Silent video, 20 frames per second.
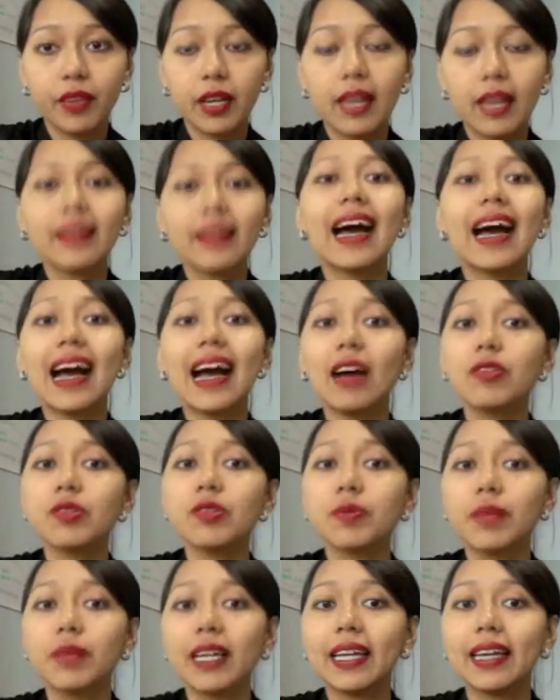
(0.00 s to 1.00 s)
The house
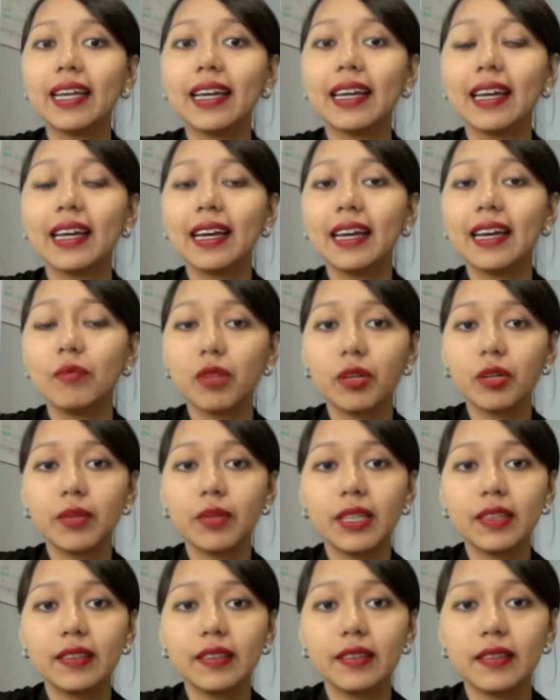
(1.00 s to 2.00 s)
meaning in
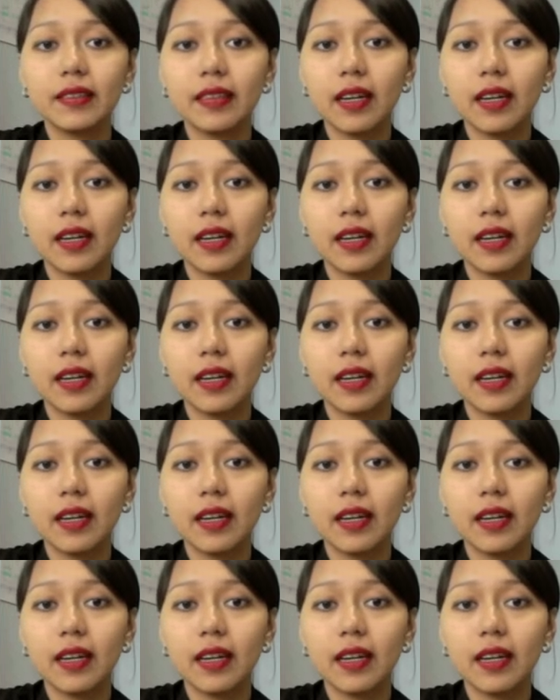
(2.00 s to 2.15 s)
Burmese,